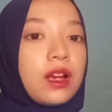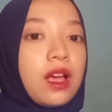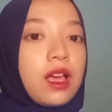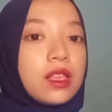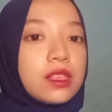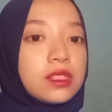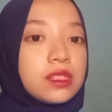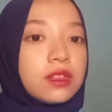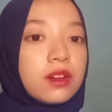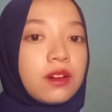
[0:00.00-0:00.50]

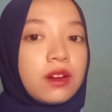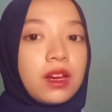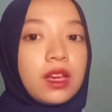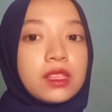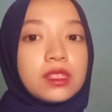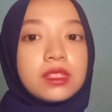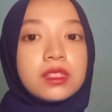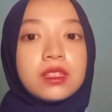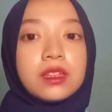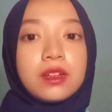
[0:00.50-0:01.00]
answer
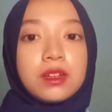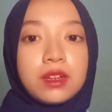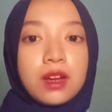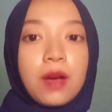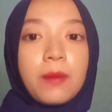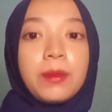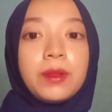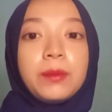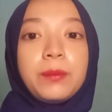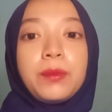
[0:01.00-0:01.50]
gets a
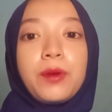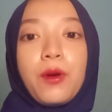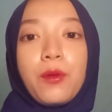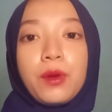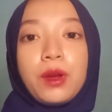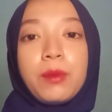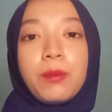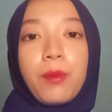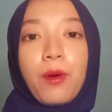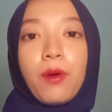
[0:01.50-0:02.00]
double
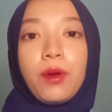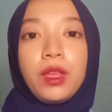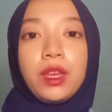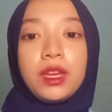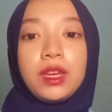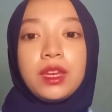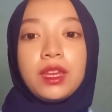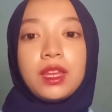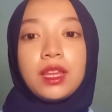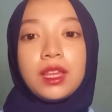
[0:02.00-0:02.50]
brownie point.
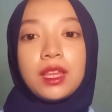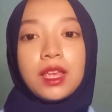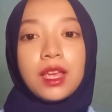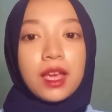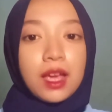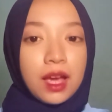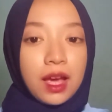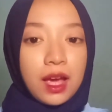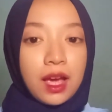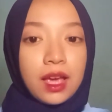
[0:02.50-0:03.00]

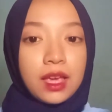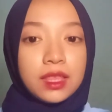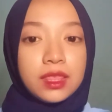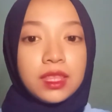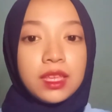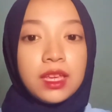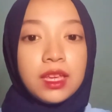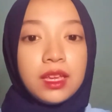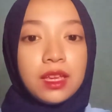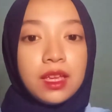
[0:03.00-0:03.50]
I
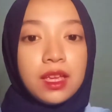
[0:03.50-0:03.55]
think